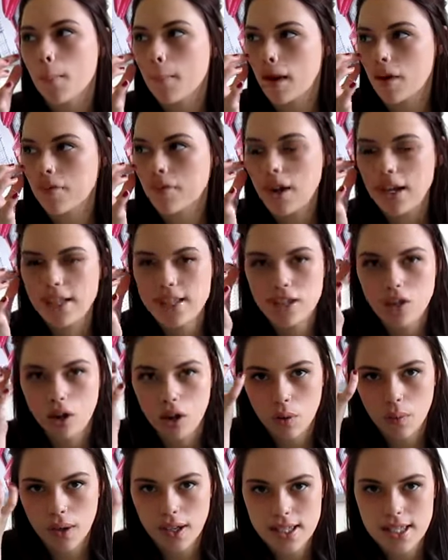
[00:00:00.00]
My face
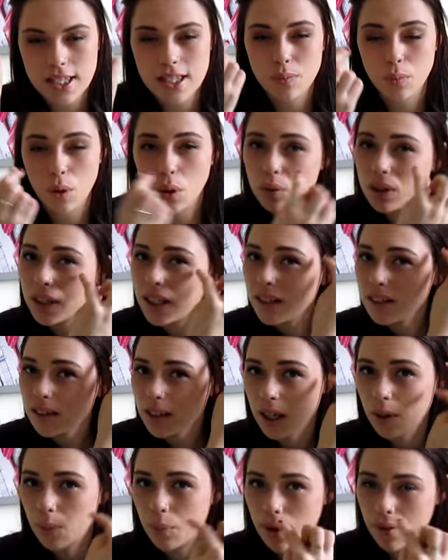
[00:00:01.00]
got quite swollen,
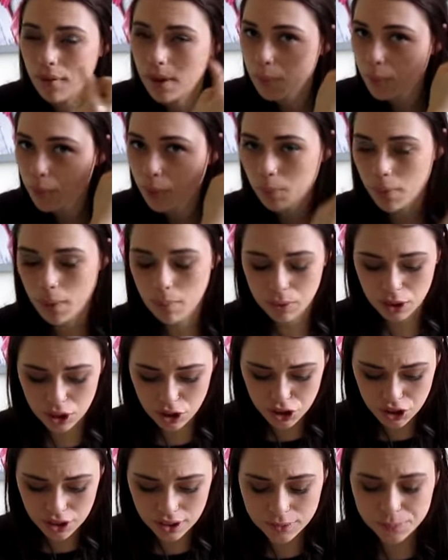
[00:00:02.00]
like where I put my
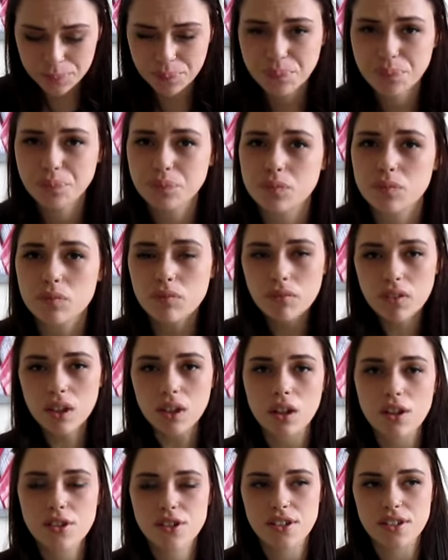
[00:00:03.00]
blusher.
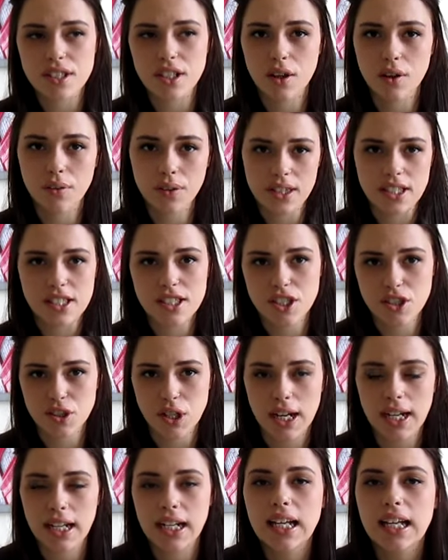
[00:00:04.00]
So I was like, oh, this is
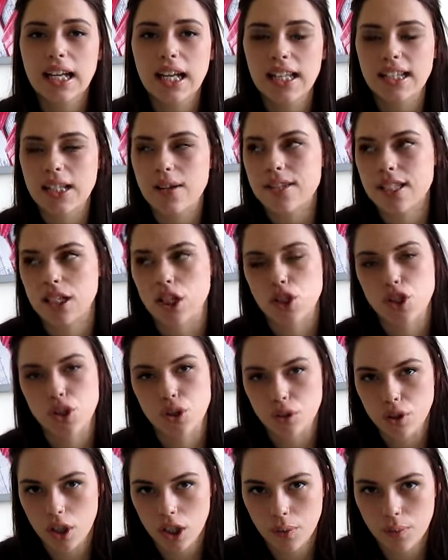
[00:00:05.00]
great. And that was like a
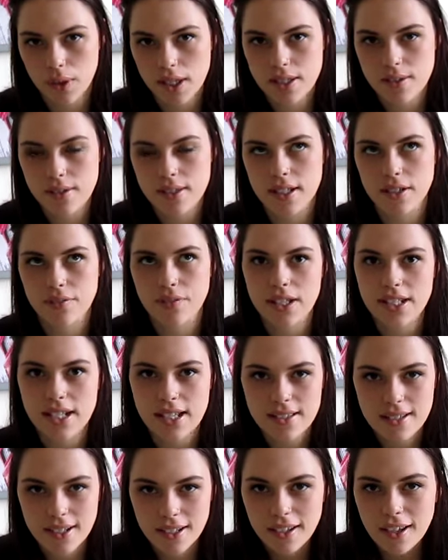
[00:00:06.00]
$2 one, so I was like,
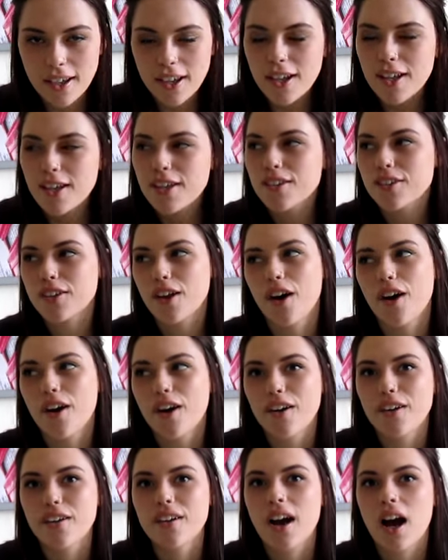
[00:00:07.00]
fantastic. So
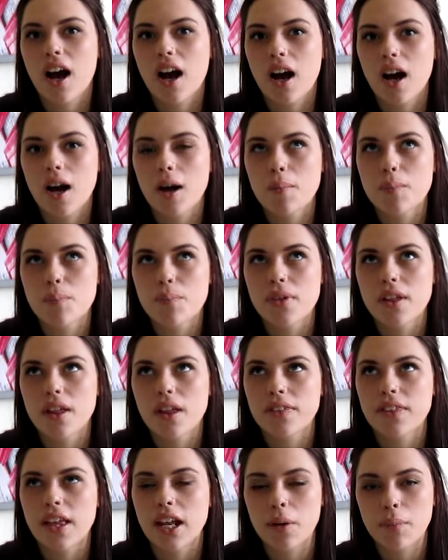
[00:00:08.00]

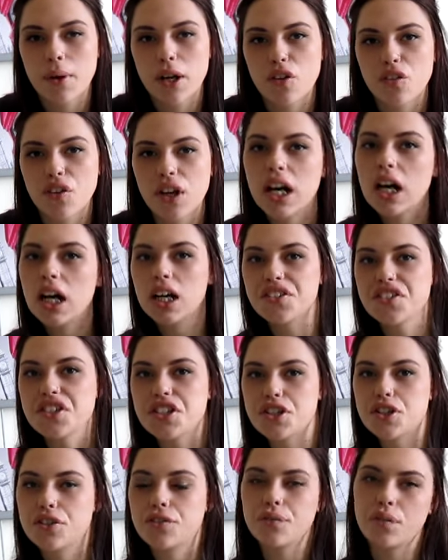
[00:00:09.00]
then I went on the hunt
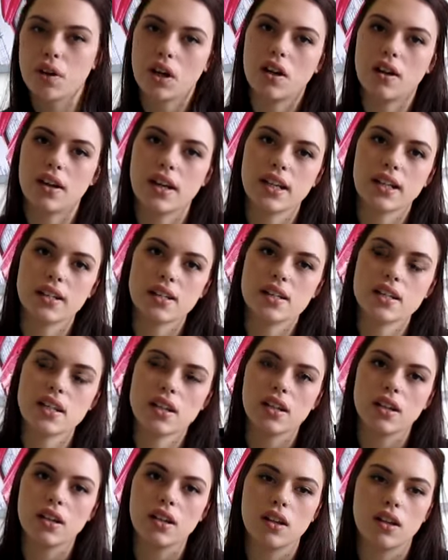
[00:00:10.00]
to find
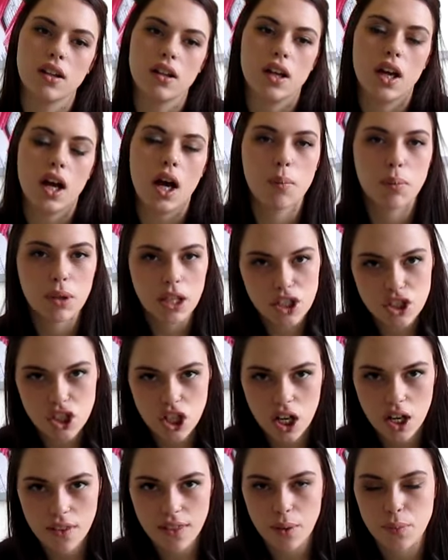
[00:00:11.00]
a
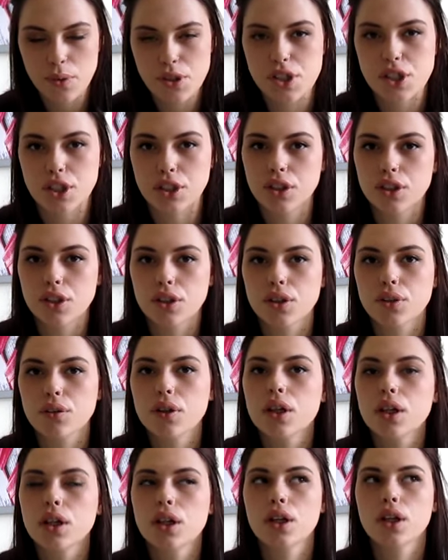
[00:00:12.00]
blusher that was going
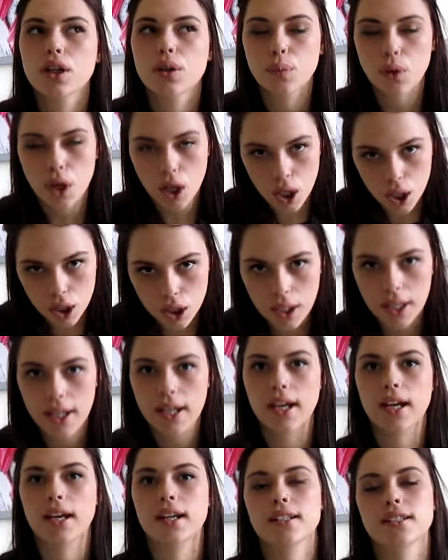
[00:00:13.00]
to work
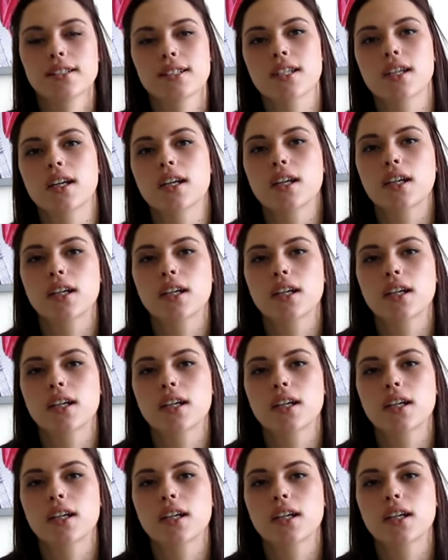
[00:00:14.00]
and